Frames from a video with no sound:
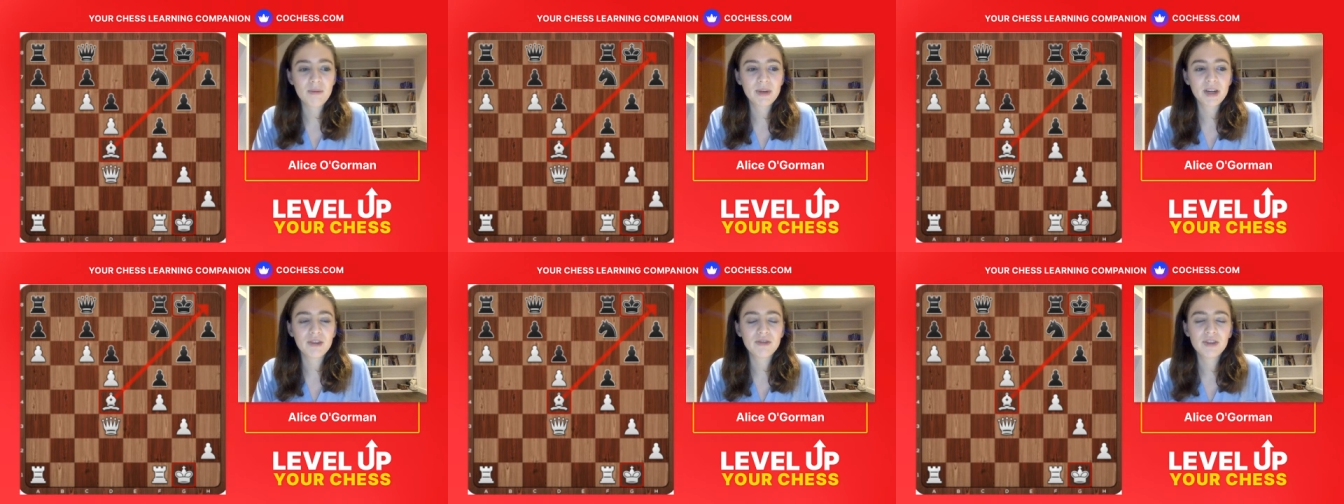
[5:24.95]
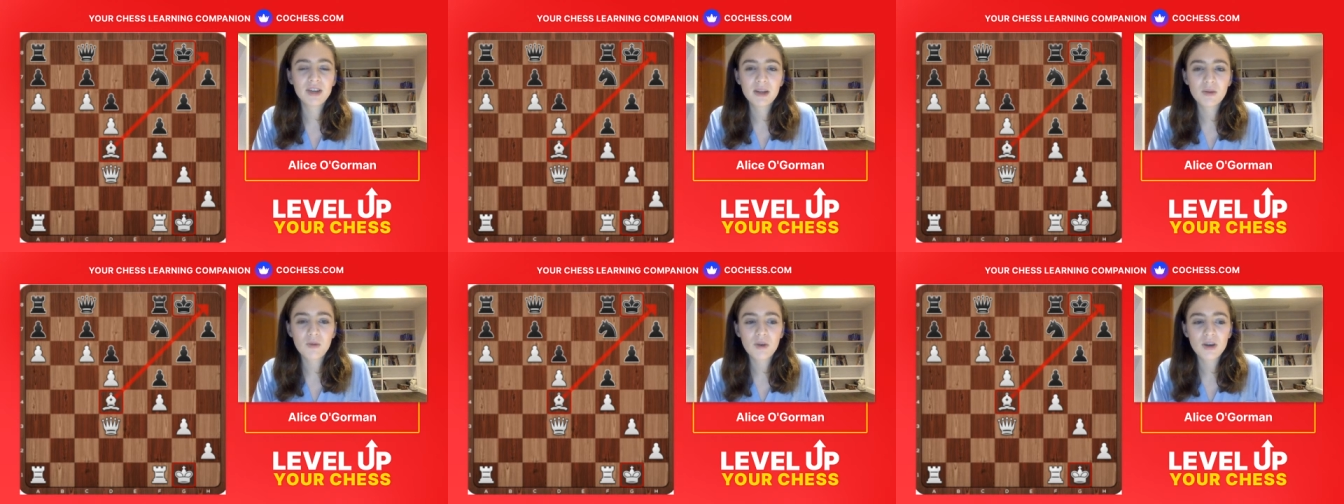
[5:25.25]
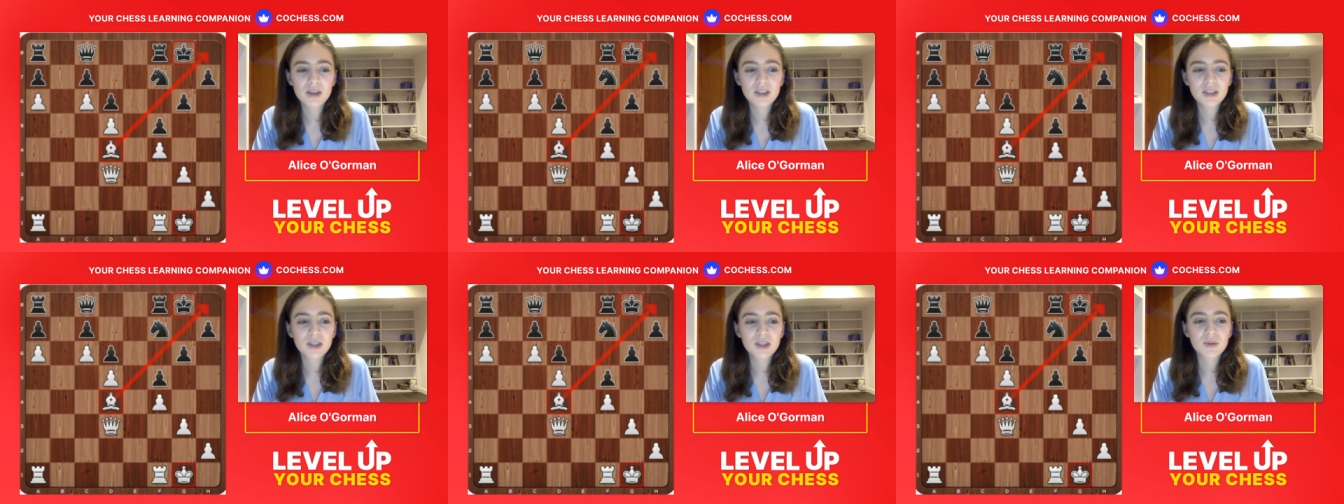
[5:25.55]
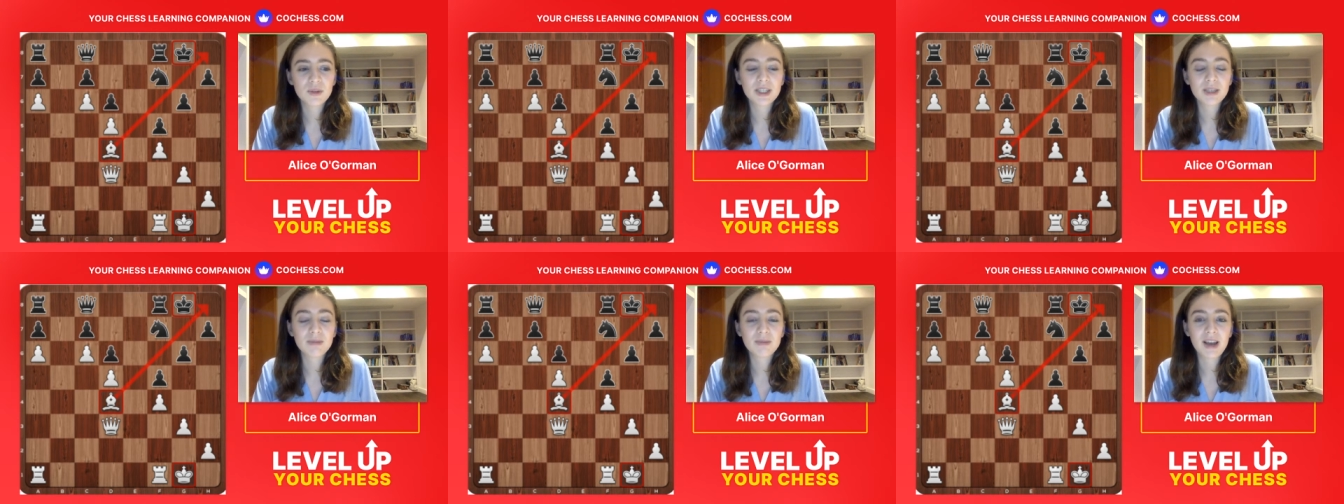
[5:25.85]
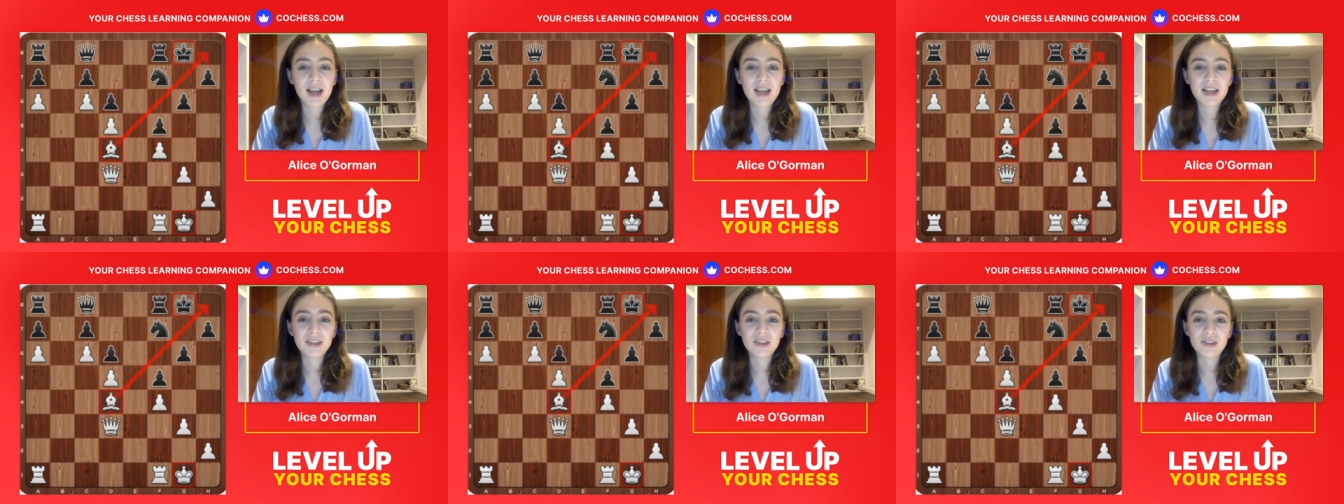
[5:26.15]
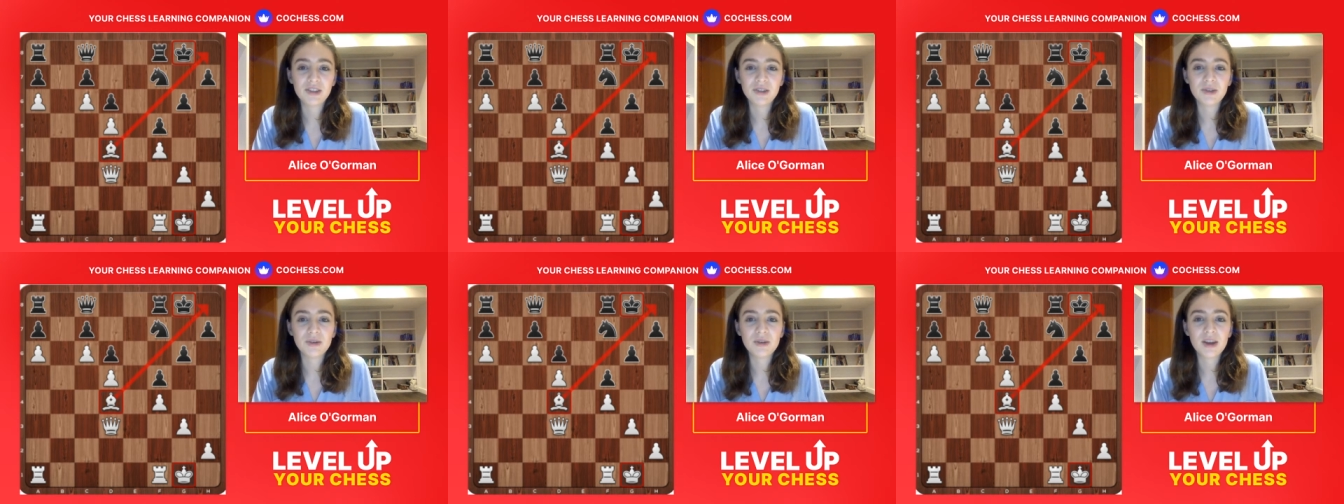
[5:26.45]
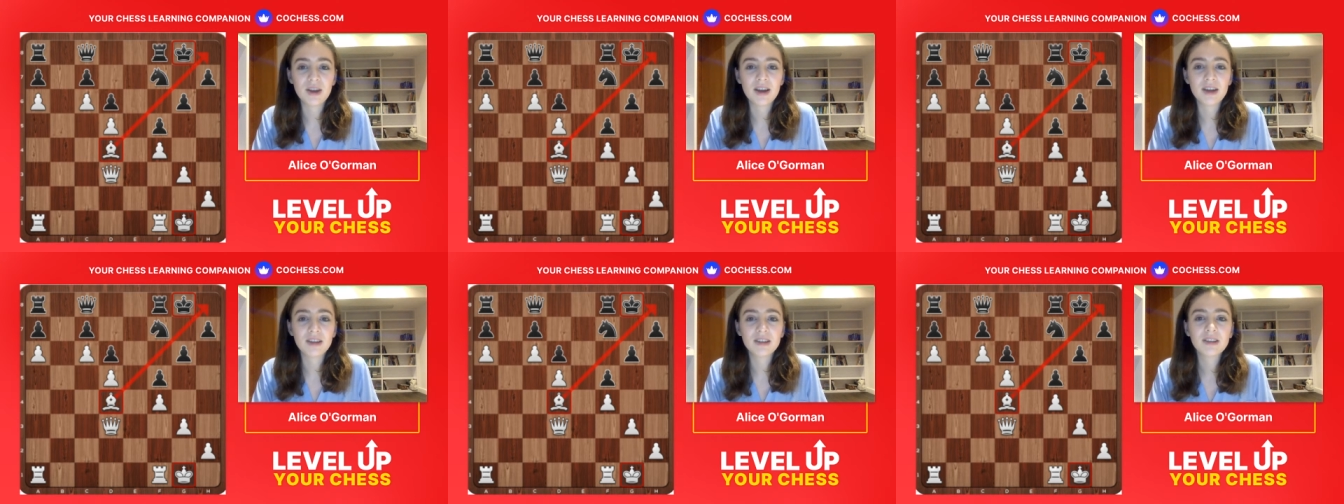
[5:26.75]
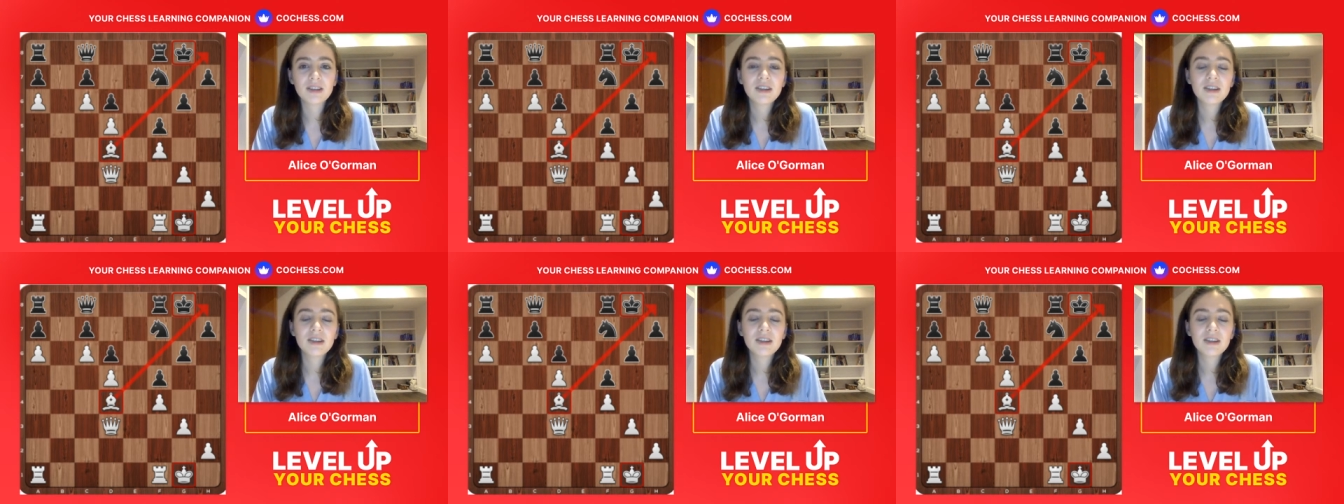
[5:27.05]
but I really wanted to explain to you guys.